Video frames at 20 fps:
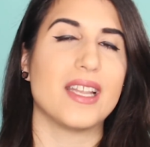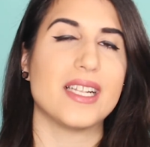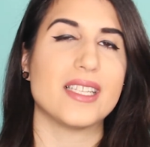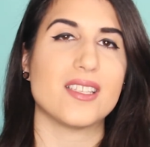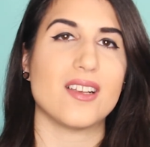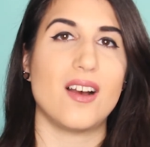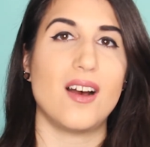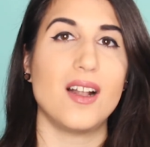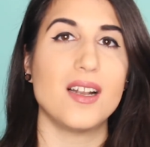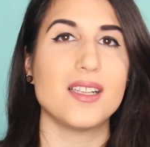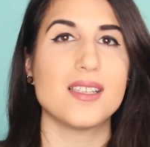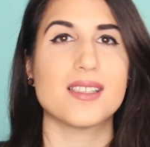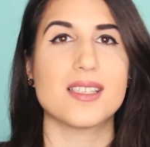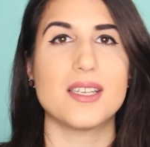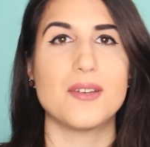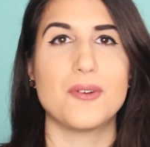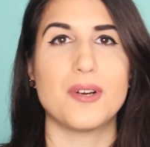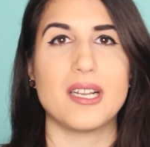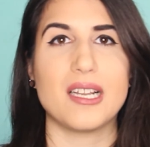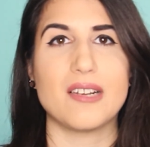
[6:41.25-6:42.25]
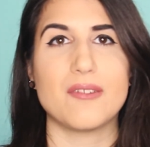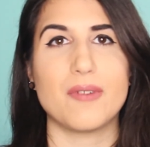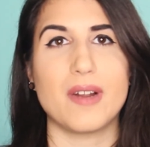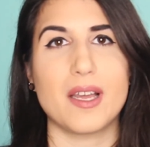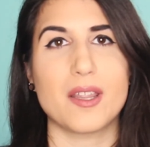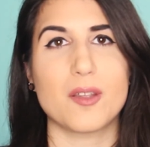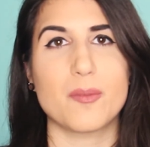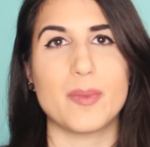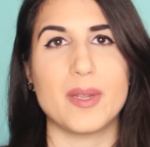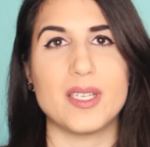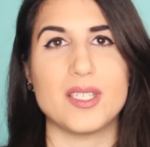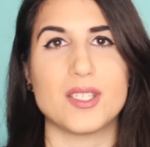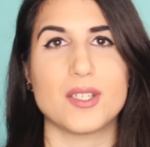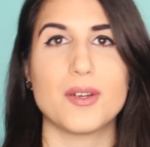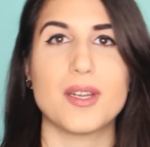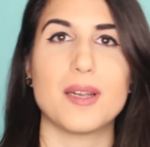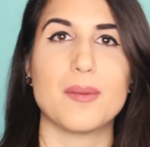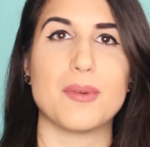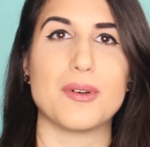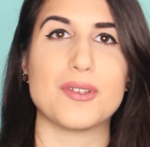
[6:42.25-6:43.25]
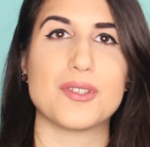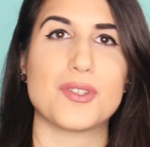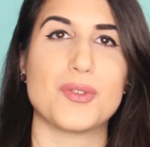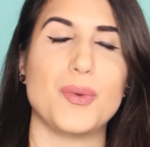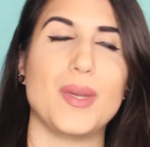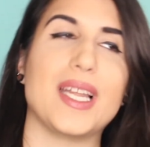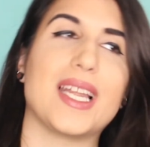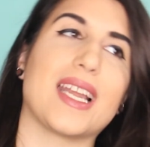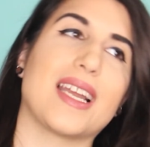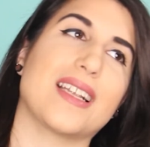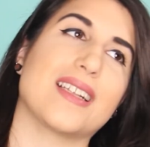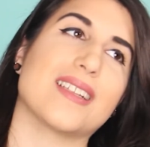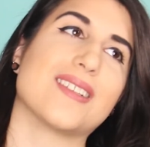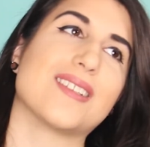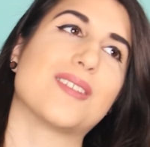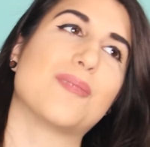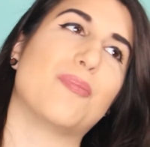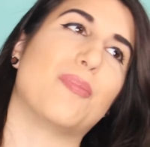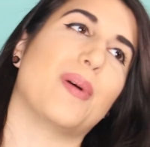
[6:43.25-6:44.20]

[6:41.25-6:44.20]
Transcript: that's honestly what I'd rather be doing most weekends.